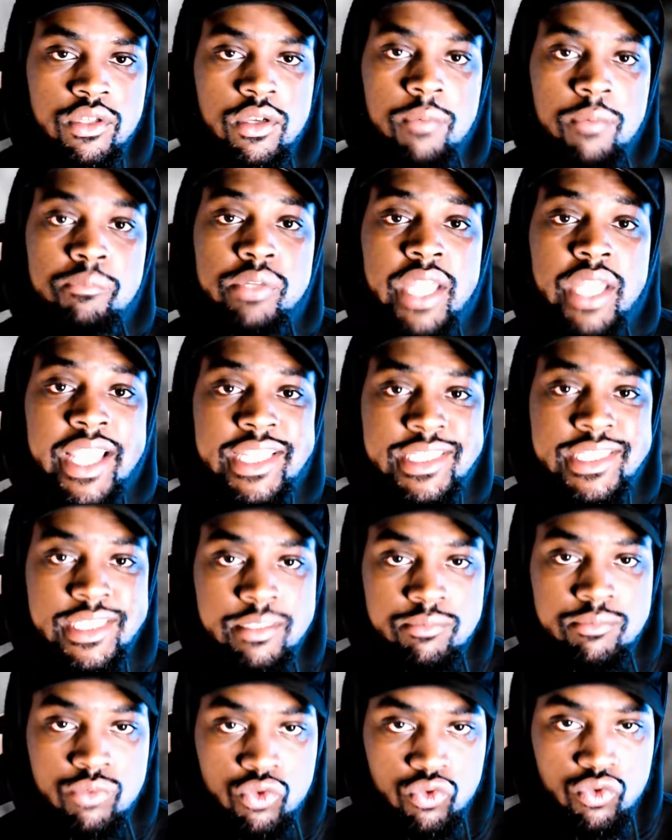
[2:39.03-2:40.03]
Blazing
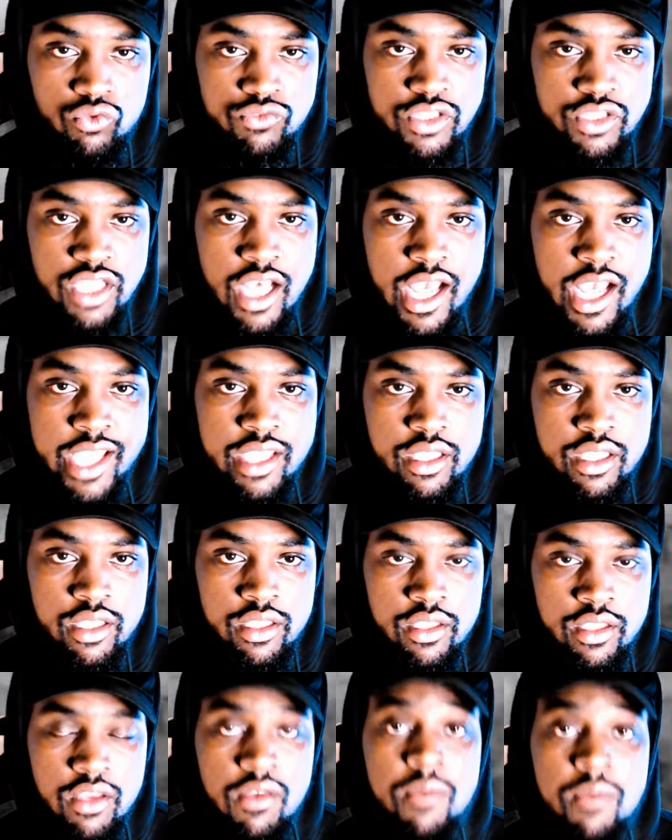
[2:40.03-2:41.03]
moves, all right?
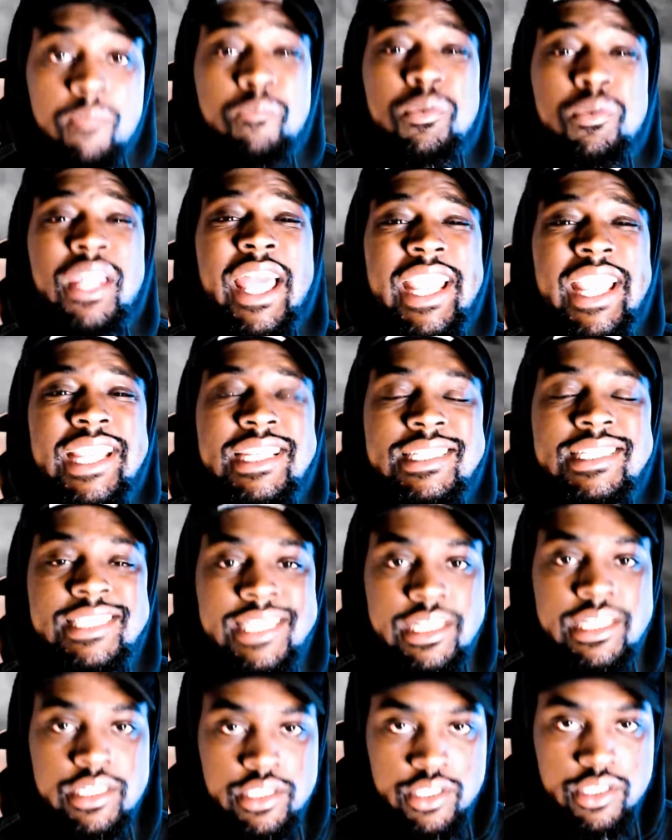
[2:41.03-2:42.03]

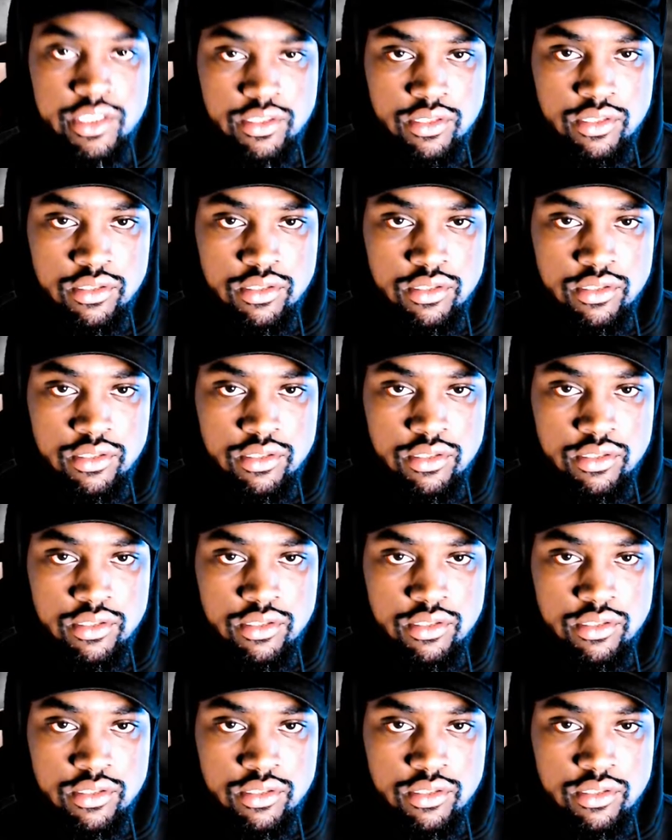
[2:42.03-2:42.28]
Blazings,